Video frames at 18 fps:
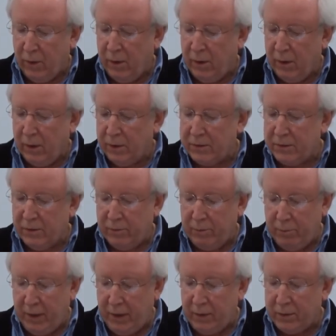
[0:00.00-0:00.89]
oils of
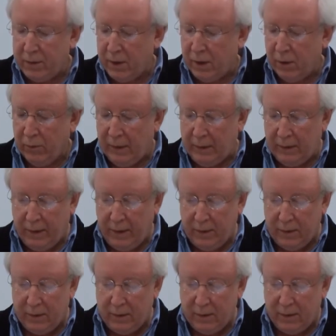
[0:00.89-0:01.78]
mint are
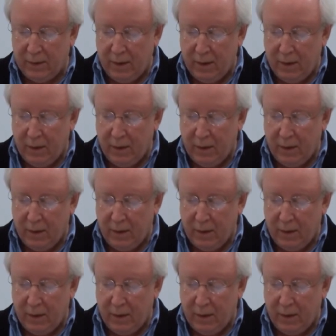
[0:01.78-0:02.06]
released,